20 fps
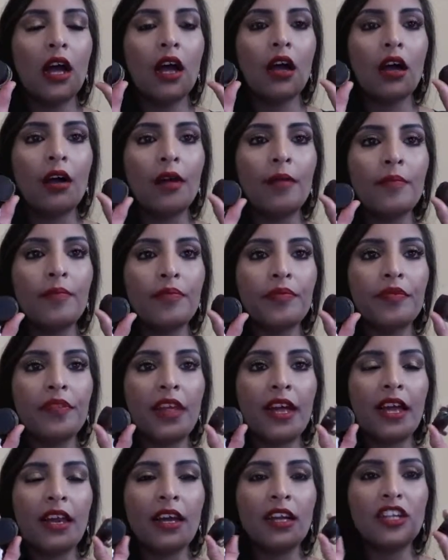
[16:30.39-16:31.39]

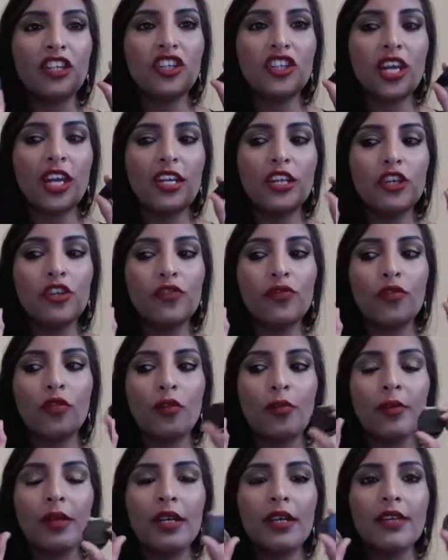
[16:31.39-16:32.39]
They're like gelish
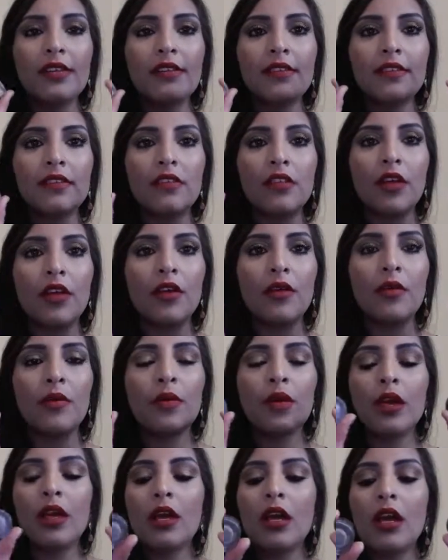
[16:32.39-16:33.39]
formulas, so
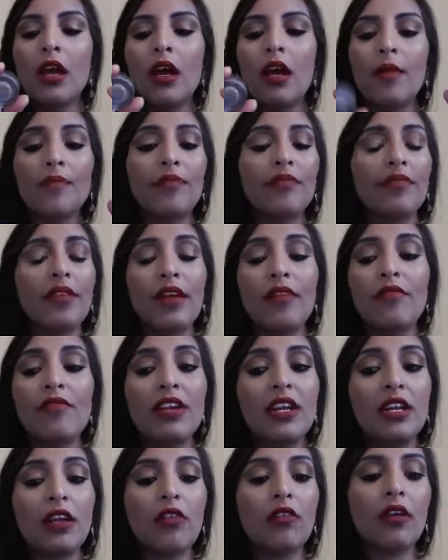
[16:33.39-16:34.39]
they're
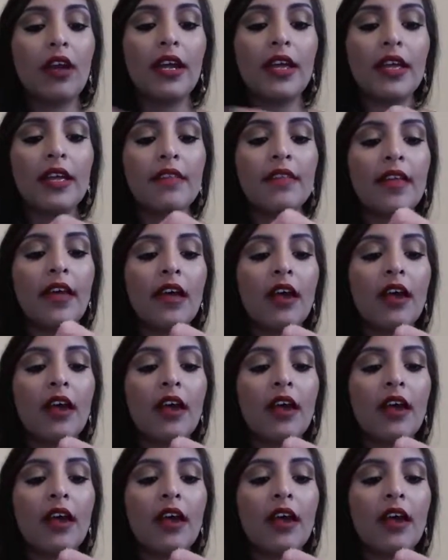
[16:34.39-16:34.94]
really great.